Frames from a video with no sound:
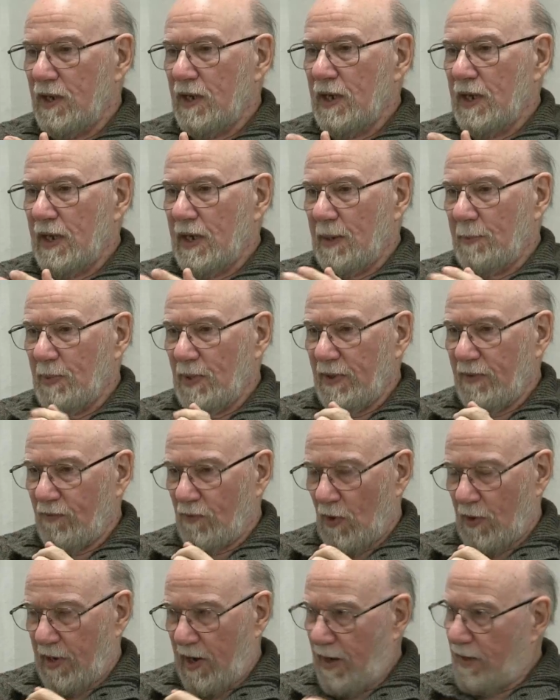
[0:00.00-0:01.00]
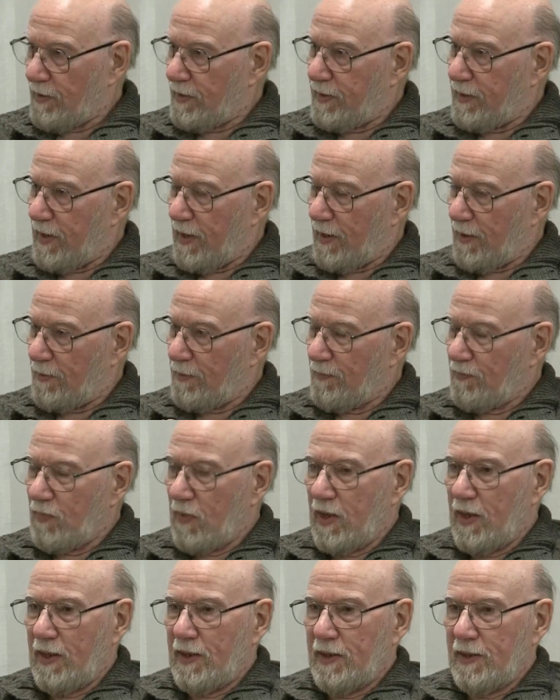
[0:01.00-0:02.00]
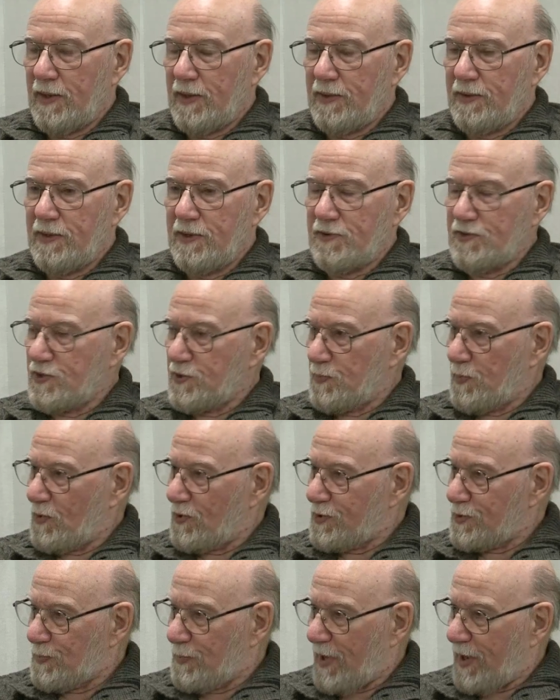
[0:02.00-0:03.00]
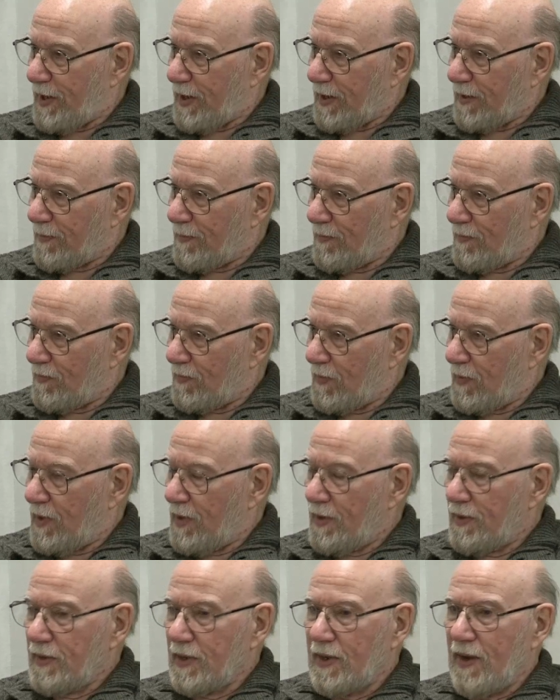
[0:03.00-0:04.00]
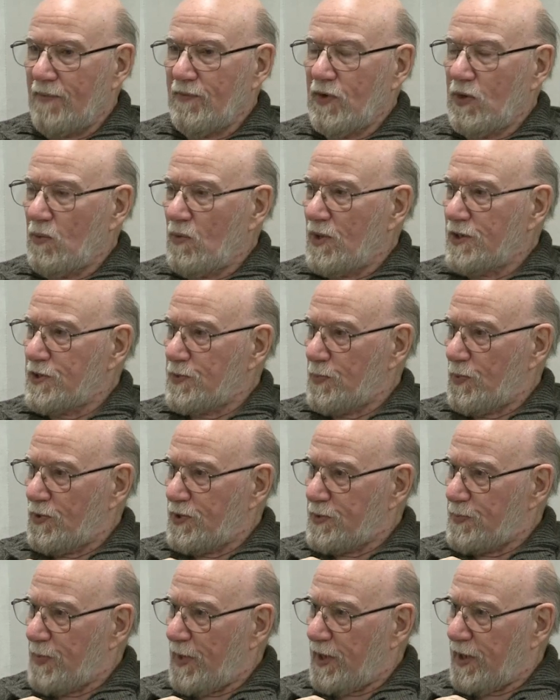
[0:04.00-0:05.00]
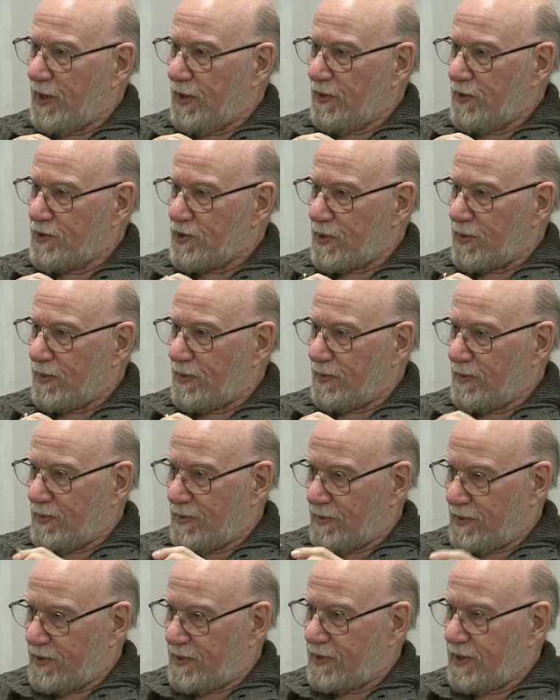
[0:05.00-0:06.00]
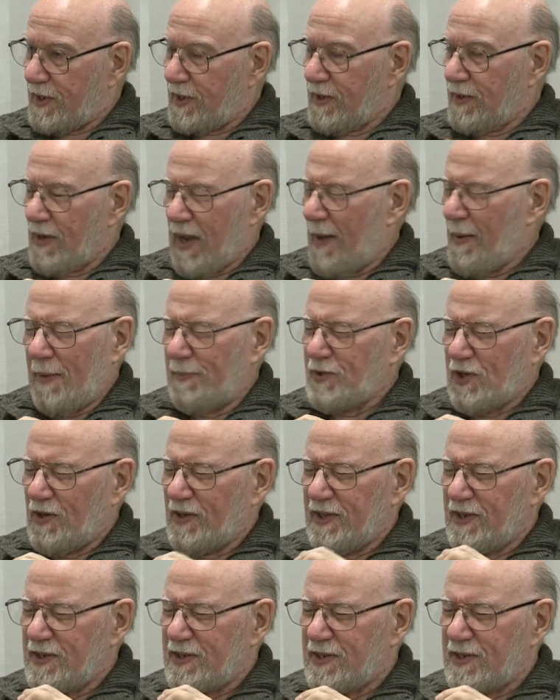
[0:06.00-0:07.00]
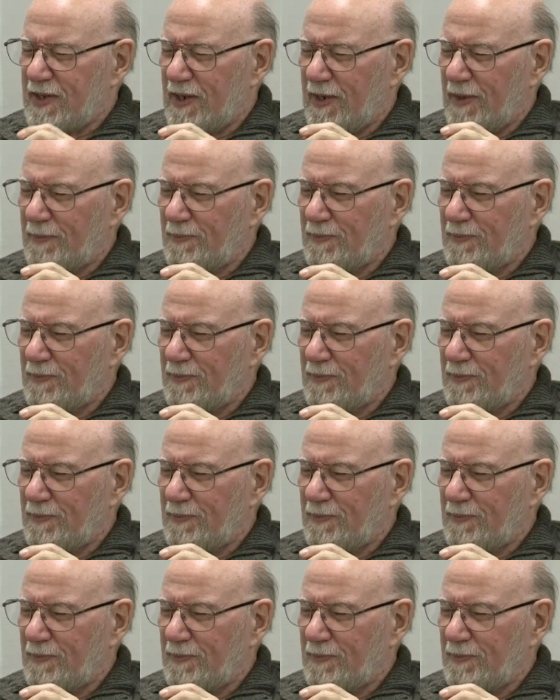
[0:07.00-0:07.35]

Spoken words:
and I believe Rhode Island now, there's sports betting. The governor wants sports betting in this city. I'm sorry, this state.